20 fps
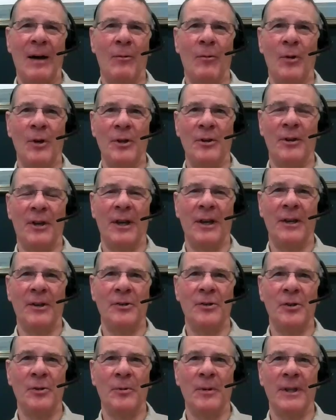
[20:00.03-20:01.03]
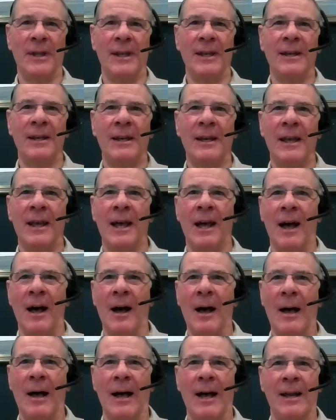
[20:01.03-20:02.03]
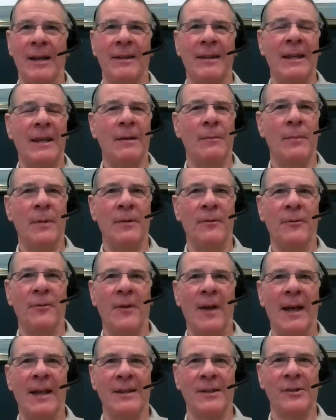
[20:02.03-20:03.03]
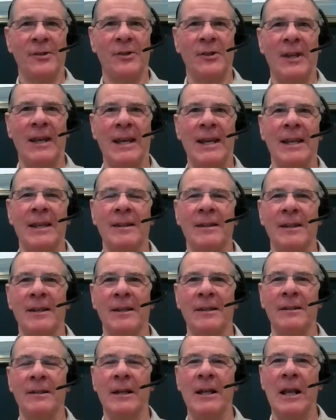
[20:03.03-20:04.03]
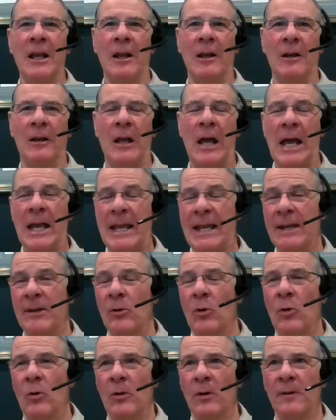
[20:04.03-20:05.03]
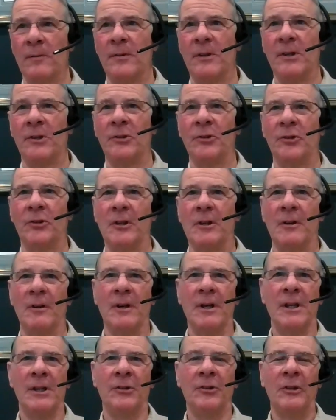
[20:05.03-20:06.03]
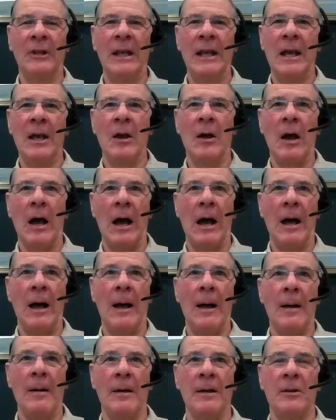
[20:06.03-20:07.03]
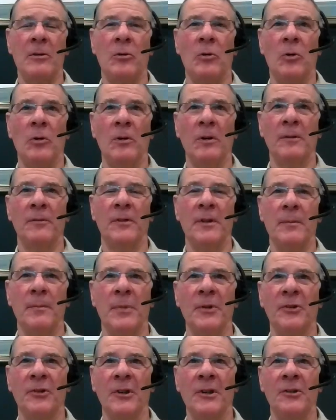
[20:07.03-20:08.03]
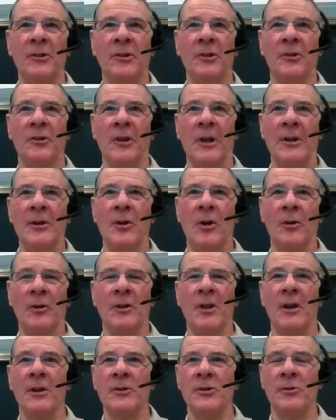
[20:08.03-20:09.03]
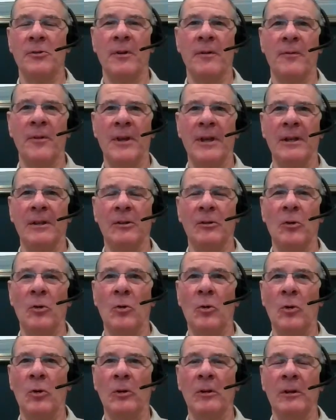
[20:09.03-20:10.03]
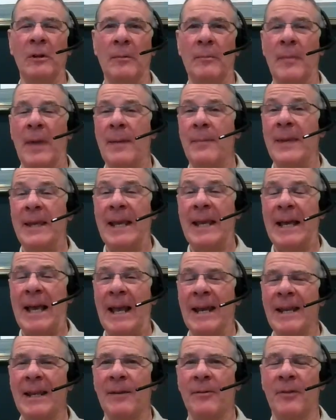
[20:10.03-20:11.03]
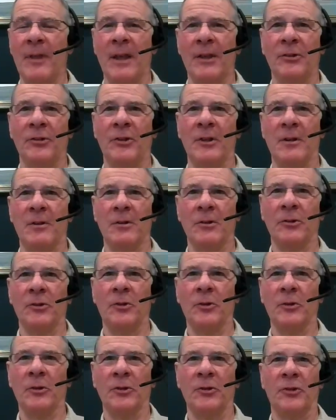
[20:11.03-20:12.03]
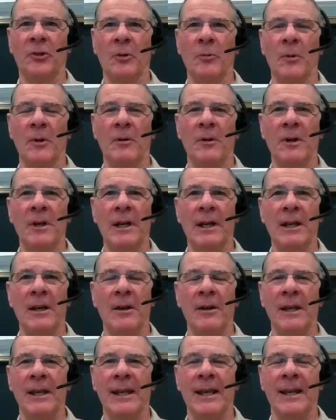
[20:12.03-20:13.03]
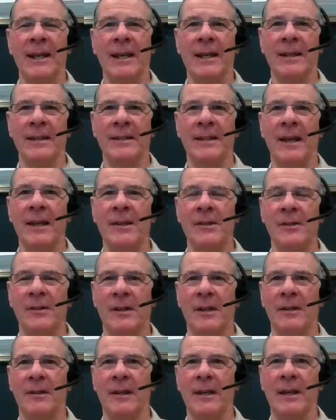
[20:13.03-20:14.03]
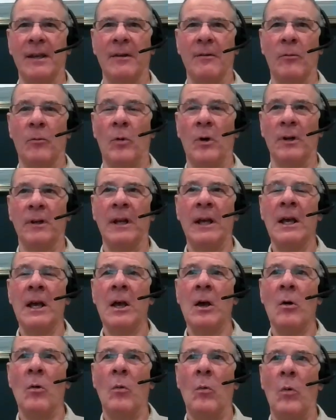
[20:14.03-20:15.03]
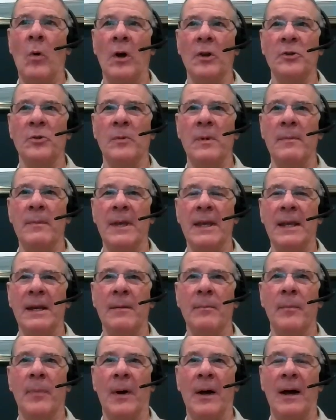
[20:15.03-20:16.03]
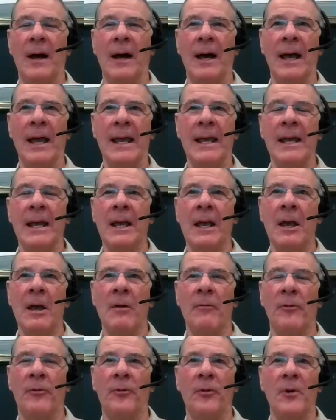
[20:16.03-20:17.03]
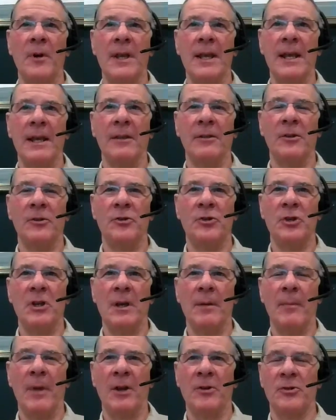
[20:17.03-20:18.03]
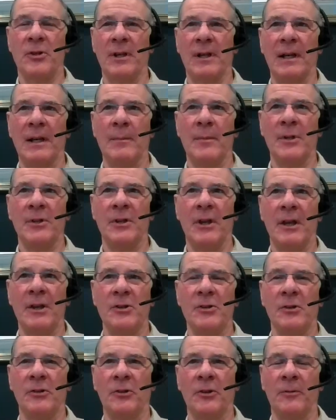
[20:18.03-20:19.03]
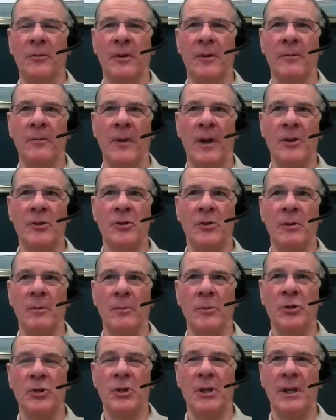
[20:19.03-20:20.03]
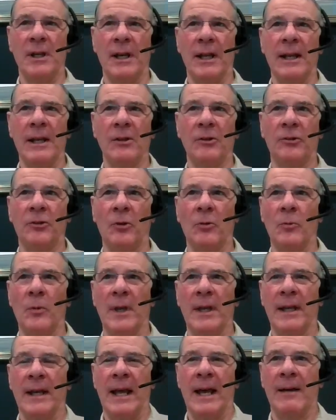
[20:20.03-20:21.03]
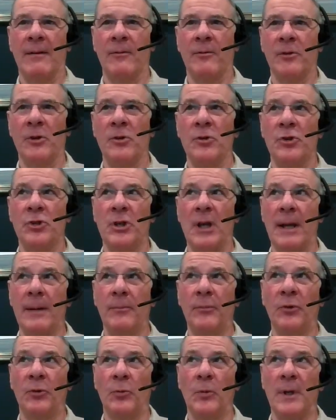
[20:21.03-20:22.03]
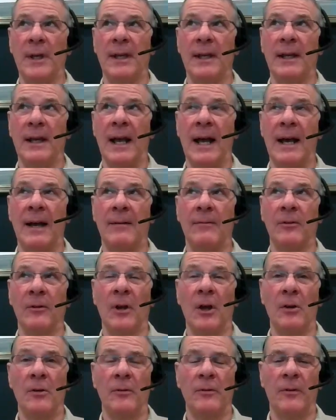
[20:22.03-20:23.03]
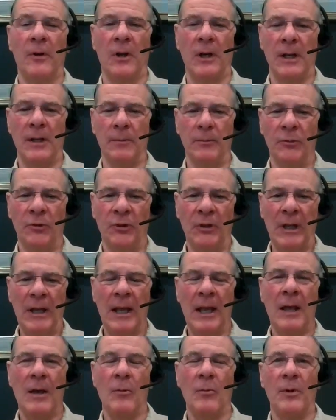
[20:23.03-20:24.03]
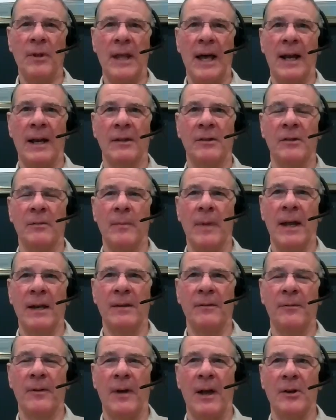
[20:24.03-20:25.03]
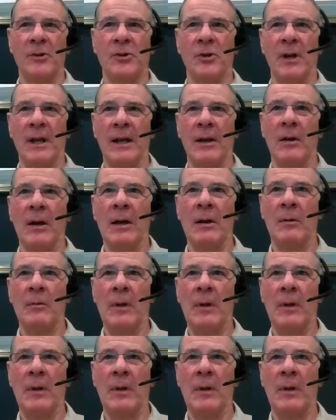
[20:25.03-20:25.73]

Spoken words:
out what you're going to do with it. I think it'd be fair to say that in all of these series, all of the businesses are not going to reveal maybe any of their secret sauce. So we're really only getting a taste, I think, of what do we mean by freeing the geometric limitations of conventional machining, so we can have new shapes, we can have low volumes, with additive manufacturing.